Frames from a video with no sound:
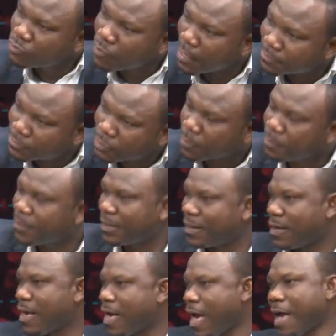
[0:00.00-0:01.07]
absorb
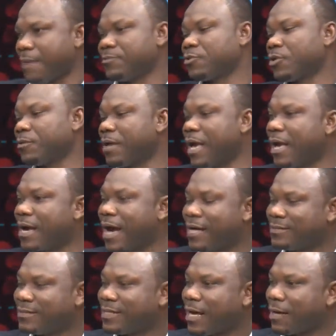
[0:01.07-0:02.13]
absorb
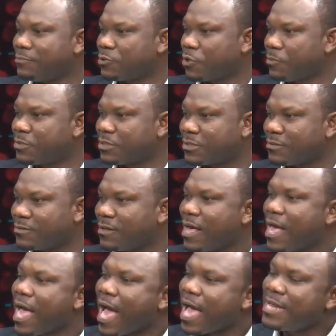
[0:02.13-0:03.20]
enhance absorption
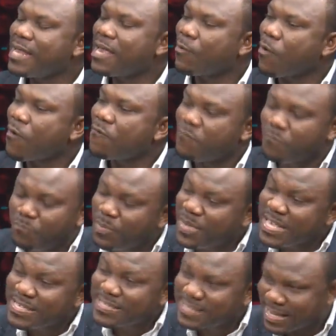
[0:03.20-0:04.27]
okay. and there were
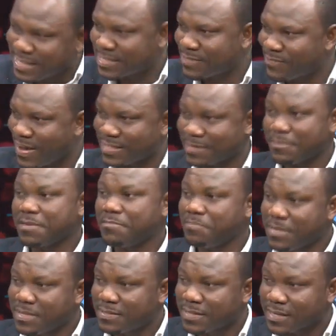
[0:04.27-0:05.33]
B six vitamin
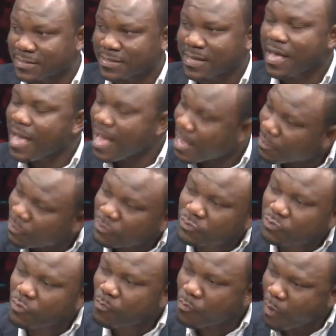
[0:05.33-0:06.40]
B six and
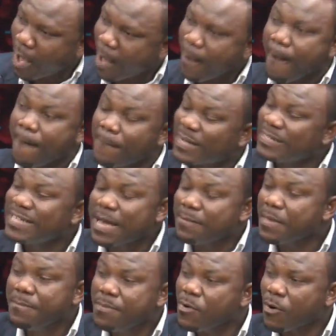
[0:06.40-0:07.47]
also bois but nya
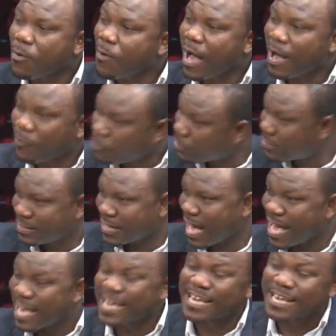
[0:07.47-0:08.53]
maybe oho akutia
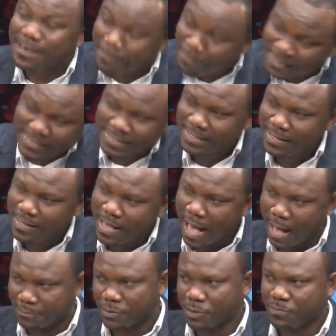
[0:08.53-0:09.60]
enhebete
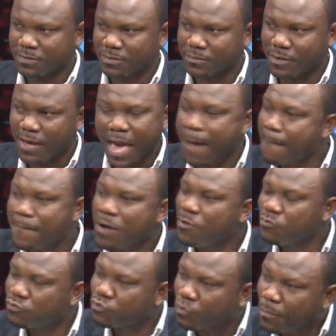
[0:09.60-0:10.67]
absorption and
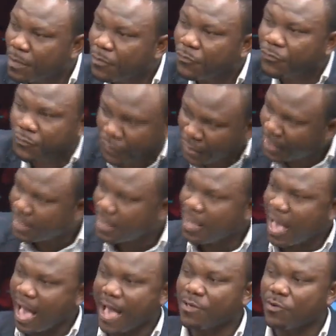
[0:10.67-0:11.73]
mount to maintain
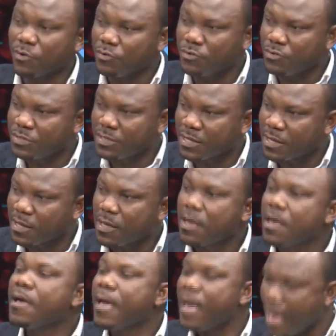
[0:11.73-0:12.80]
iron no
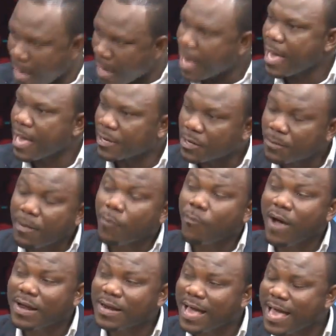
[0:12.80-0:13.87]
ye number
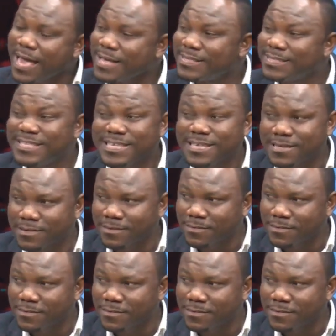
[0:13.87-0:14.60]
one eh tea